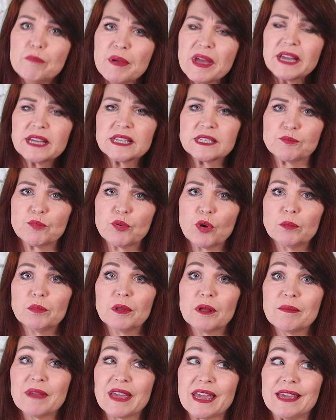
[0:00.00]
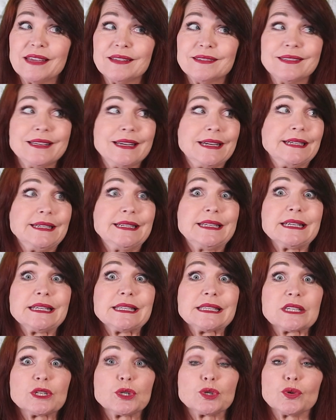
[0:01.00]
biggest problem is
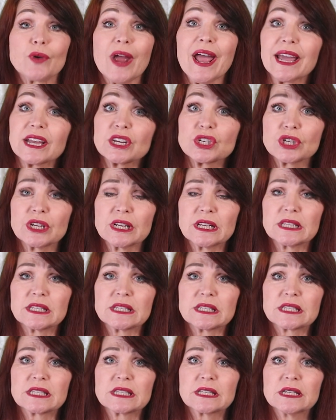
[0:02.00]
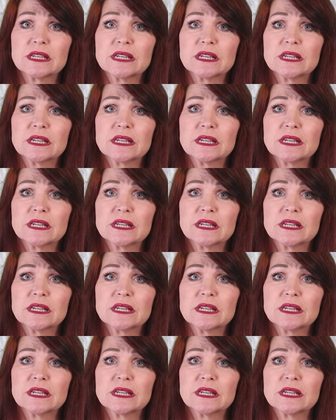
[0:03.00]
distractions.